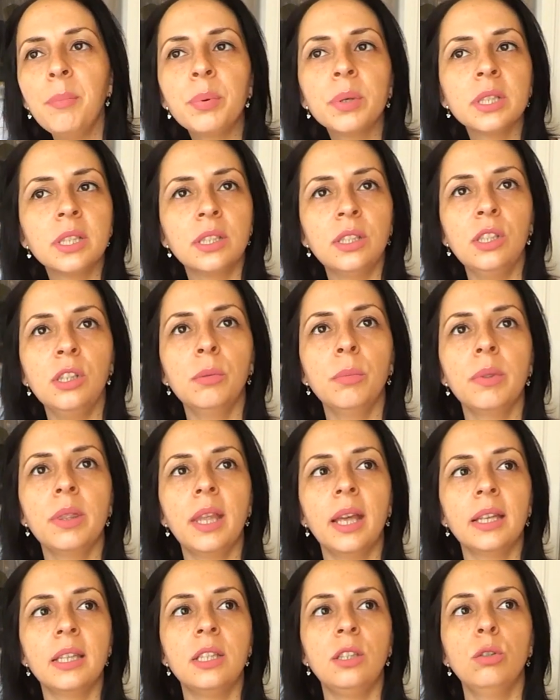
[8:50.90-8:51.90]
I
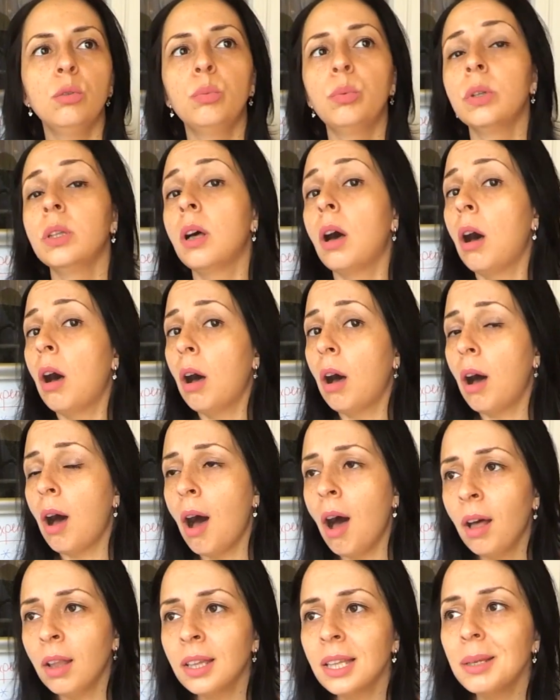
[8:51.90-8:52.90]
presume that you will
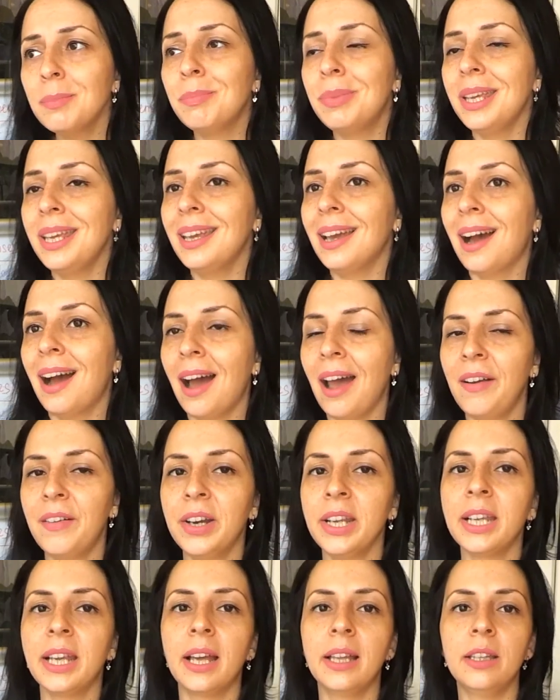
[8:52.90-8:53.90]
only be
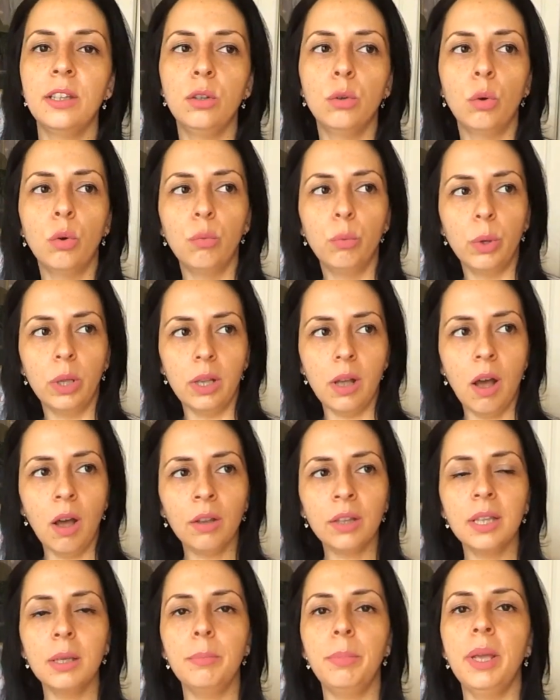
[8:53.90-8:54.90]
hiring and you will
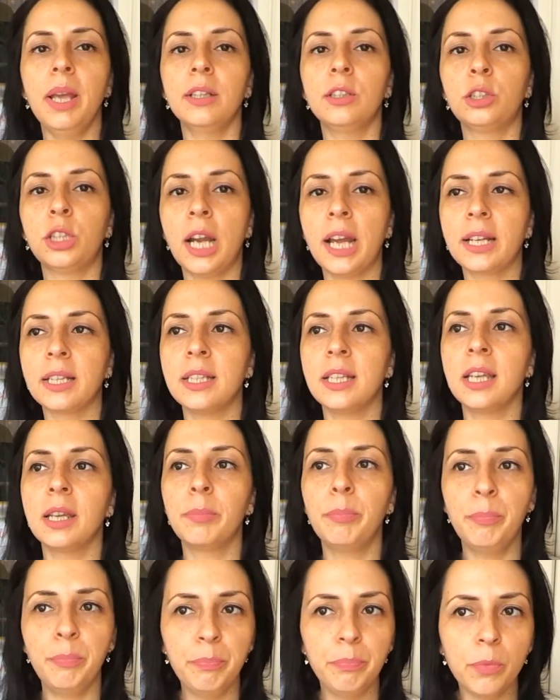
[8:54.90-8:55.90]
only be
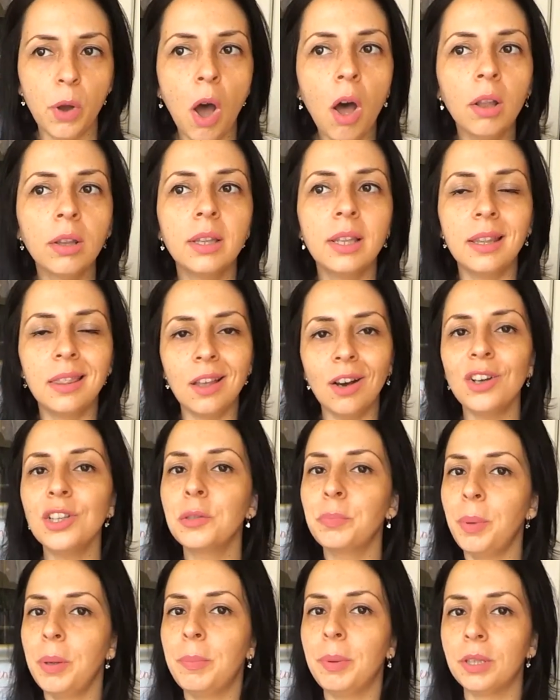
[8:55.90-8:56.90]
attracting only
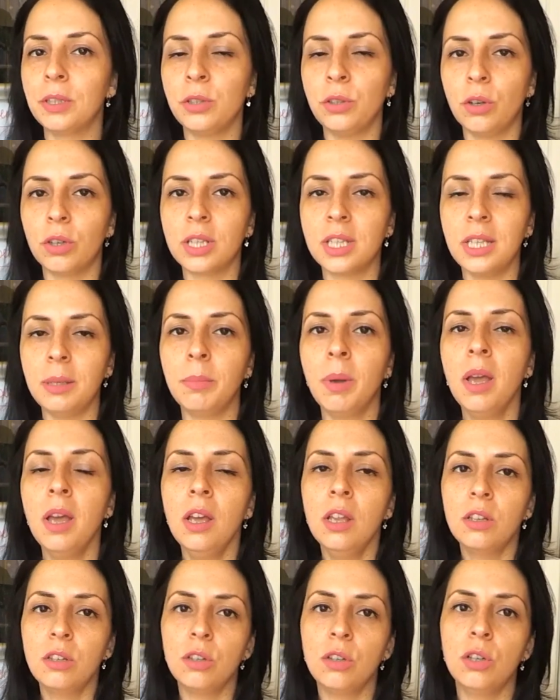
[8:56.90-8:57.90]
those people to your team
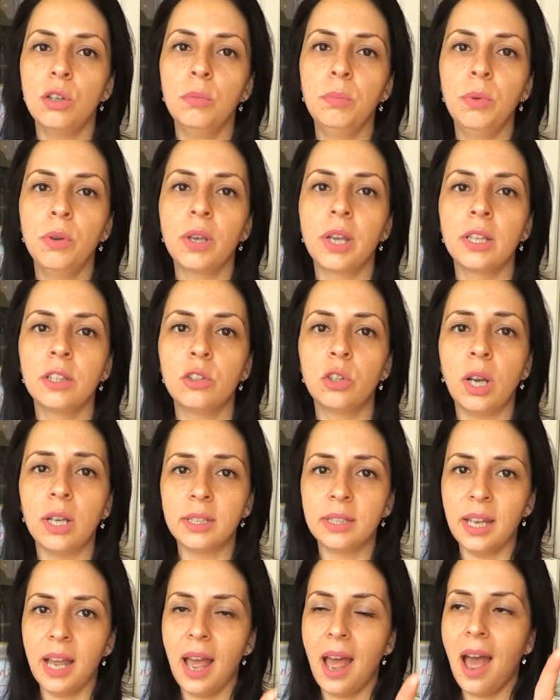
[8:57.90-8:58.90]
to whom you can
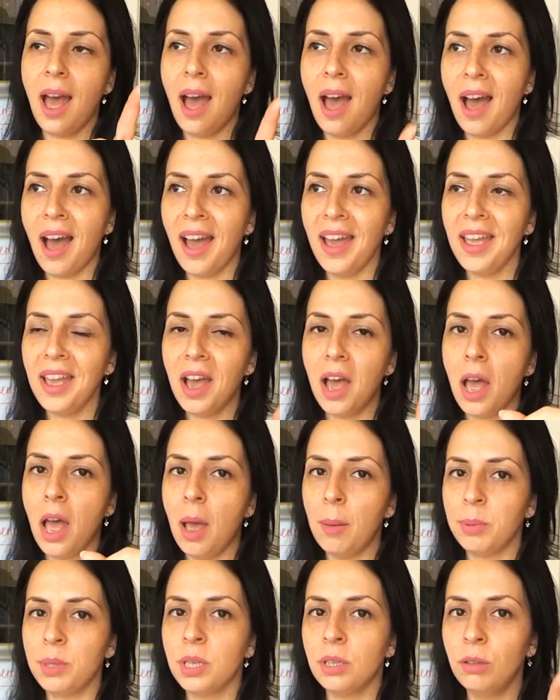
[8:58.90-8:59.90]
trust. I
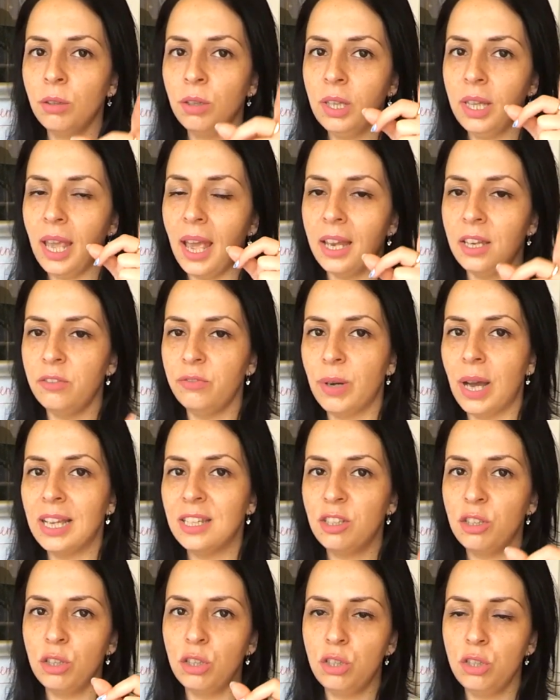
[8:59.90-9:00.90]
absolutely
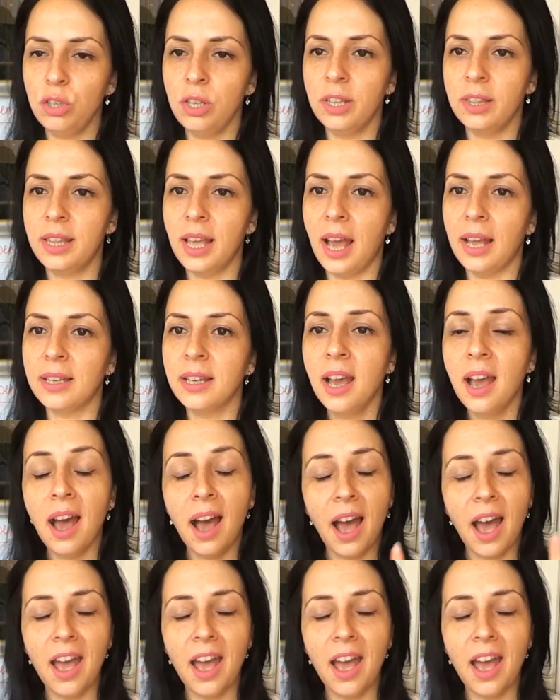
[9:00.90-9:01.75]
advise you doing that.